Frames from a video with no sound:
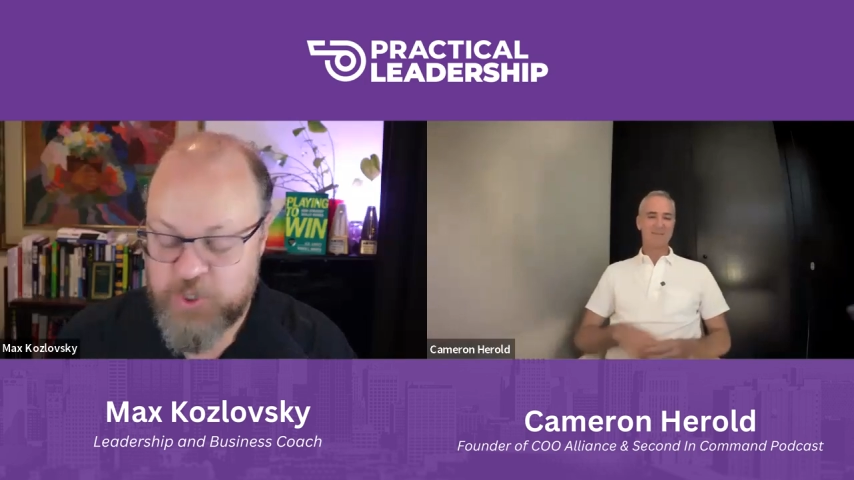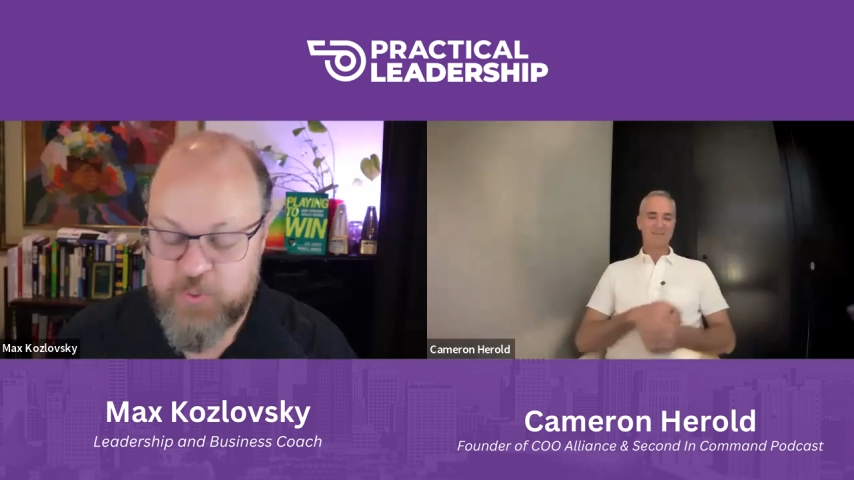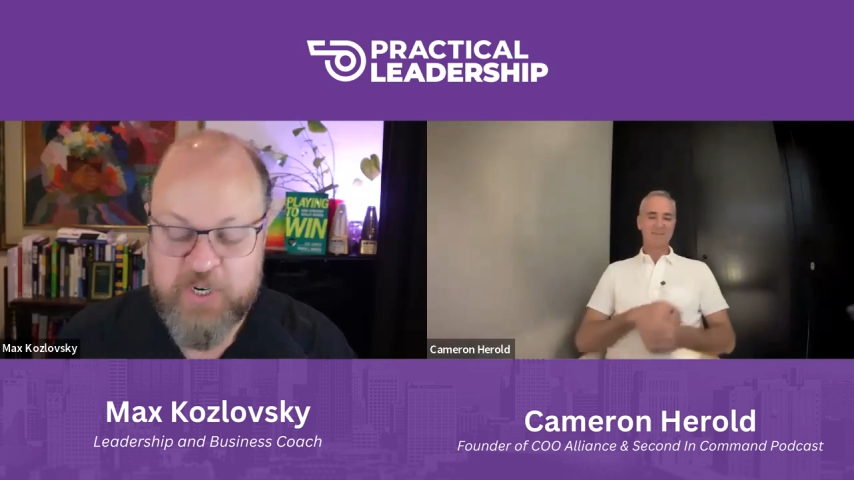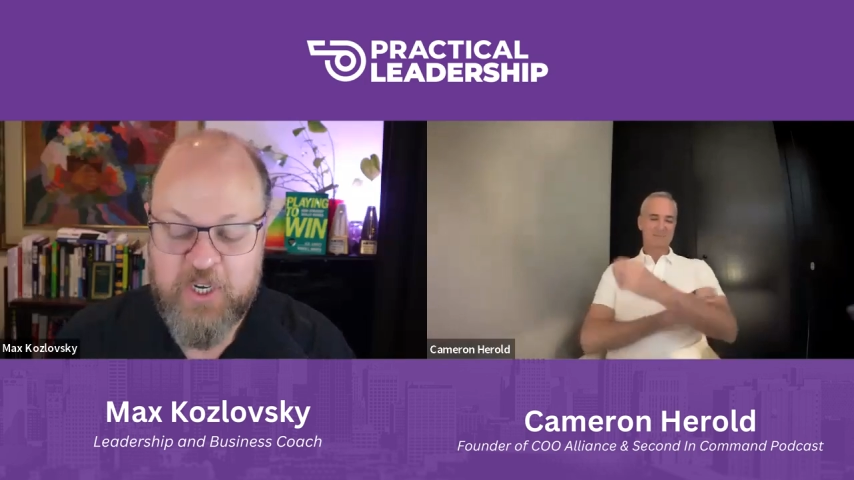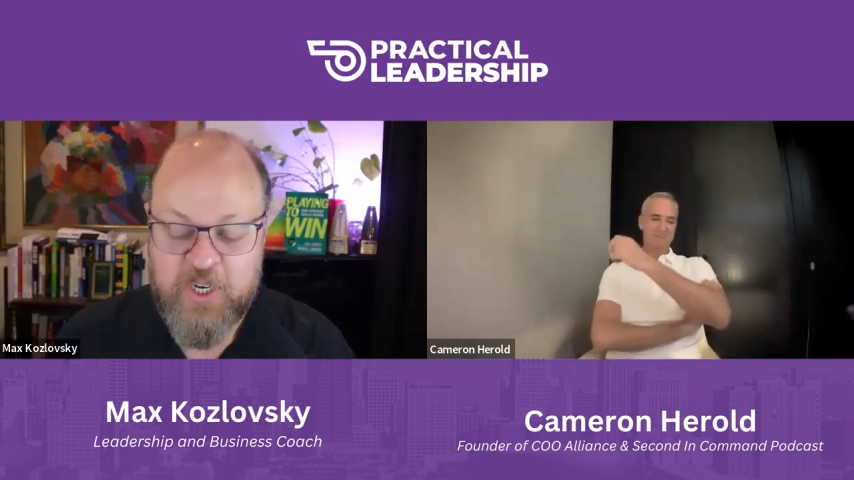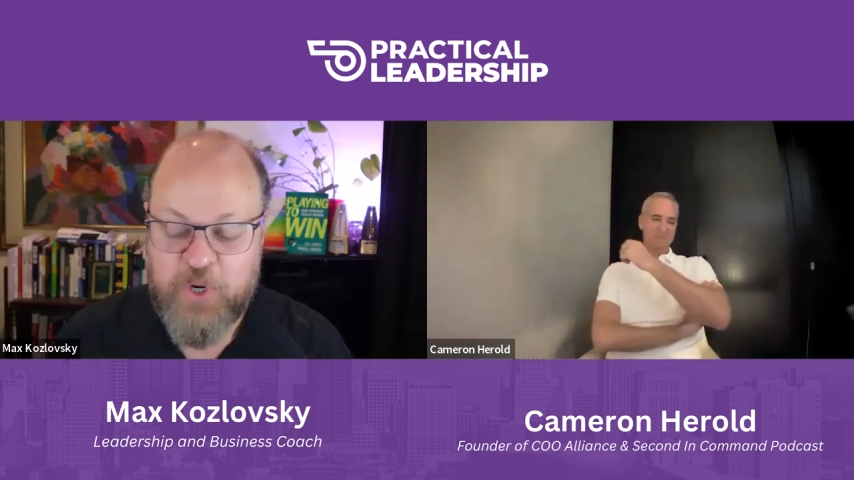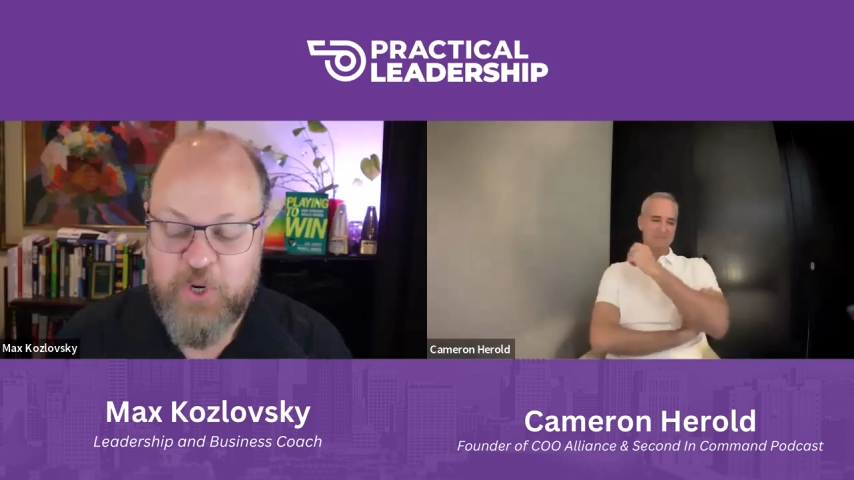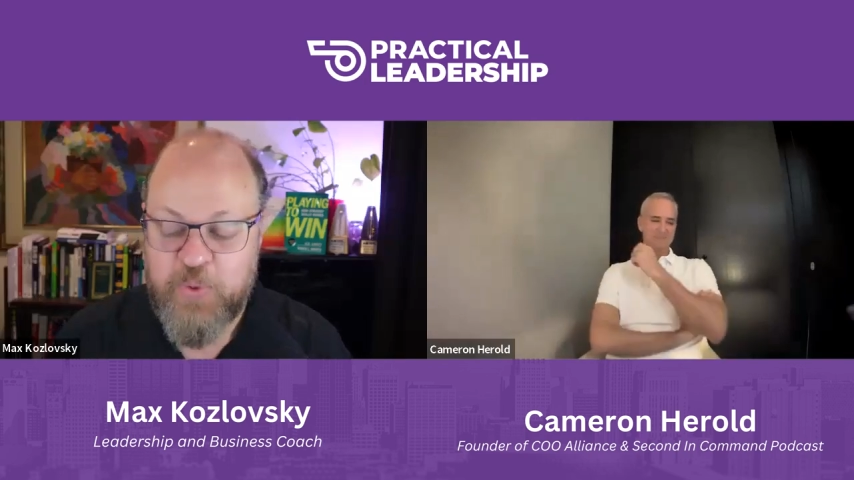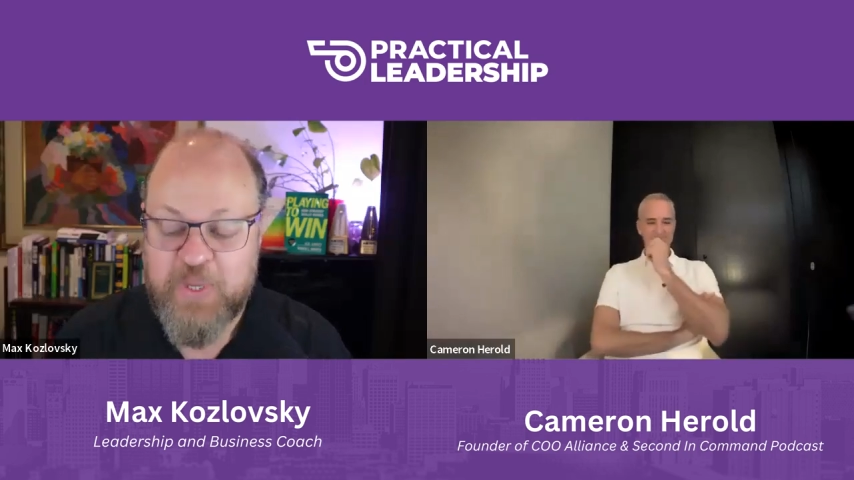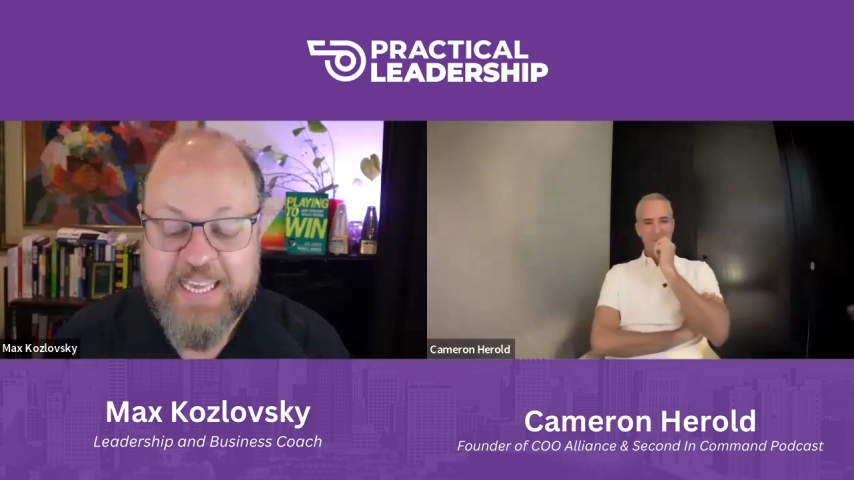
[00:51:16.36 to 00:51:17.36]
where
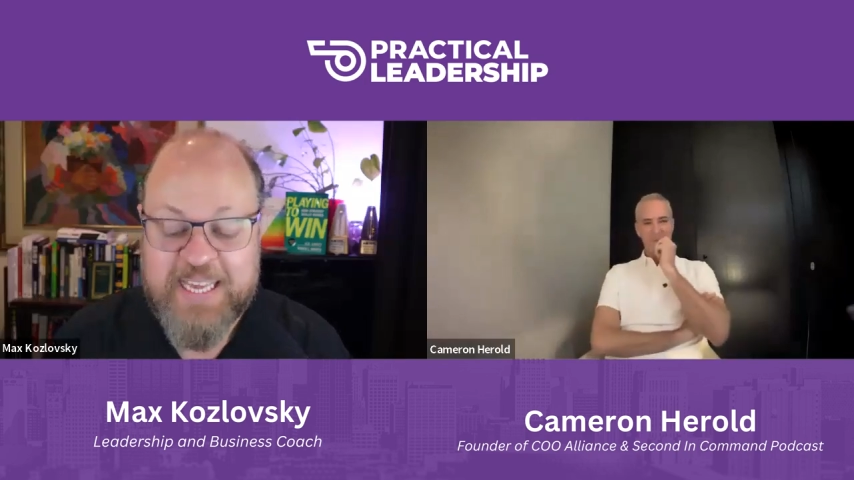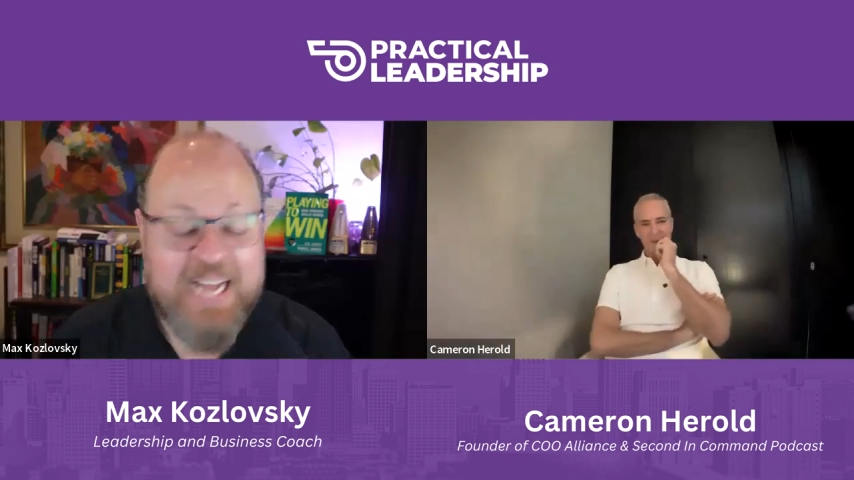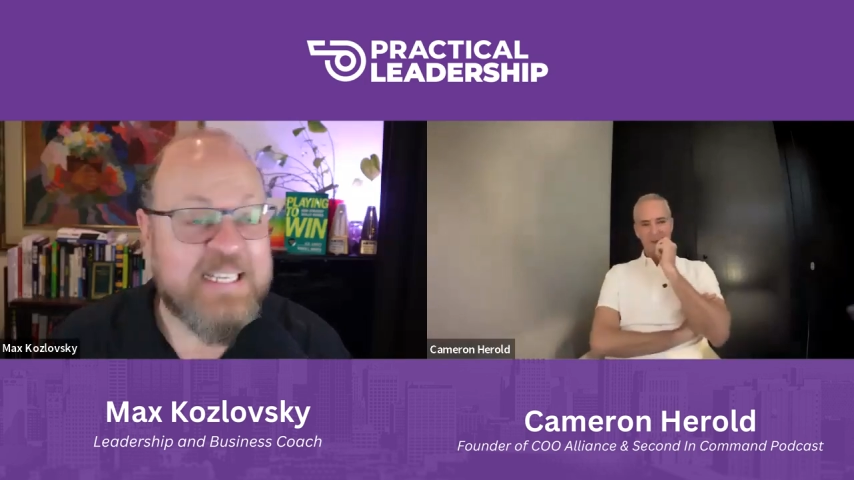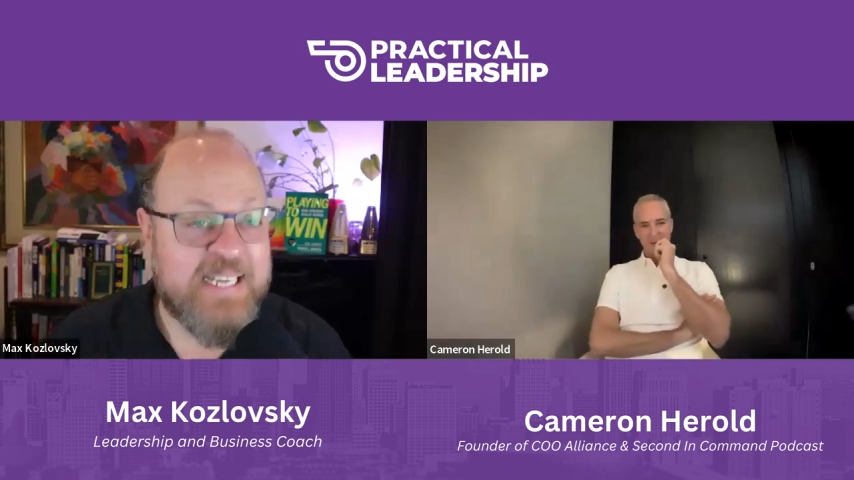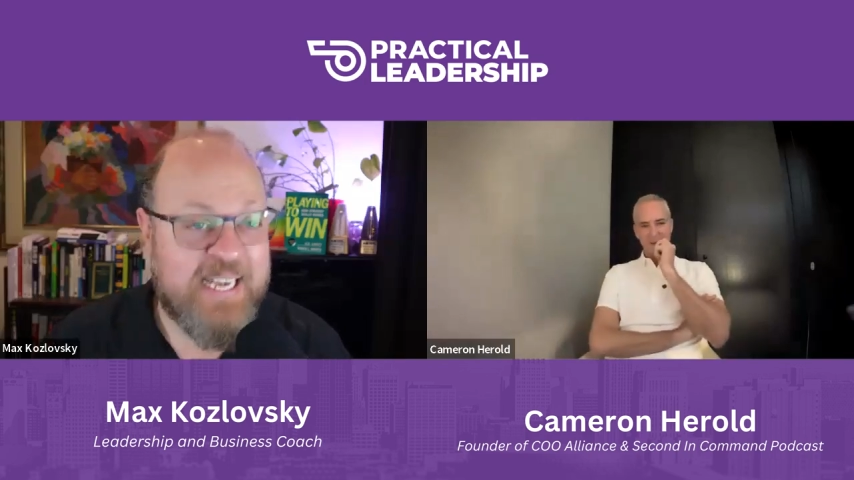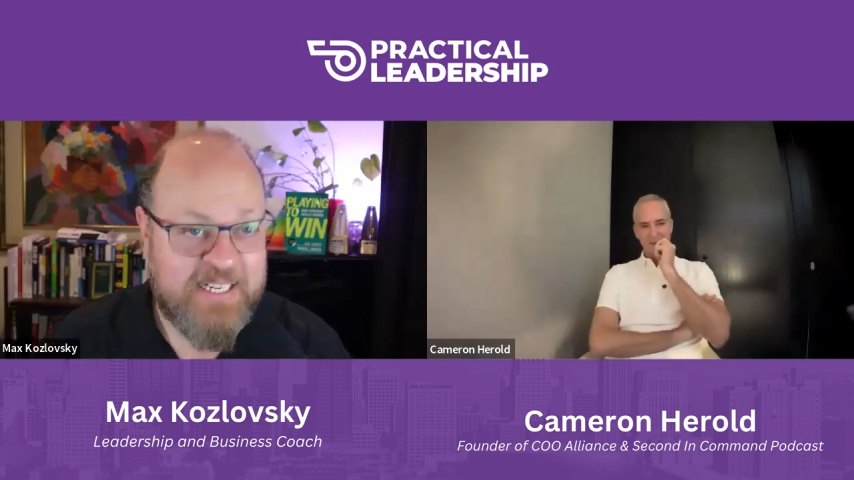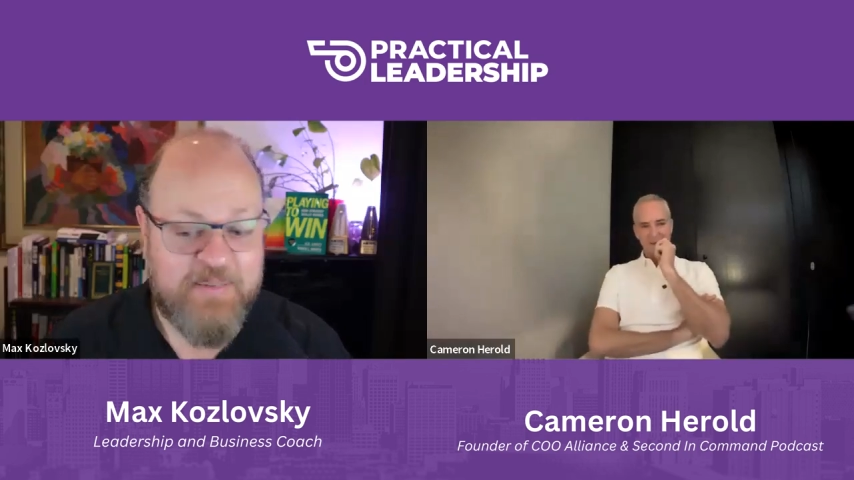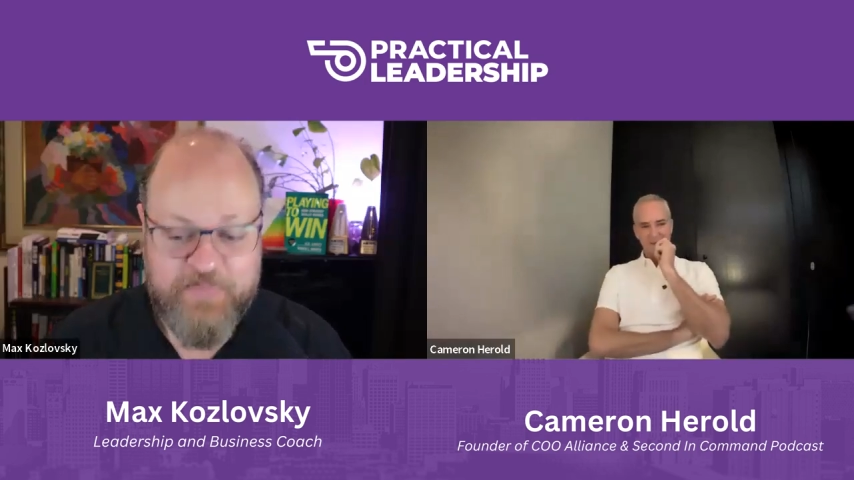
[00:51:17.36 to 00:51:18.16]
you really can't get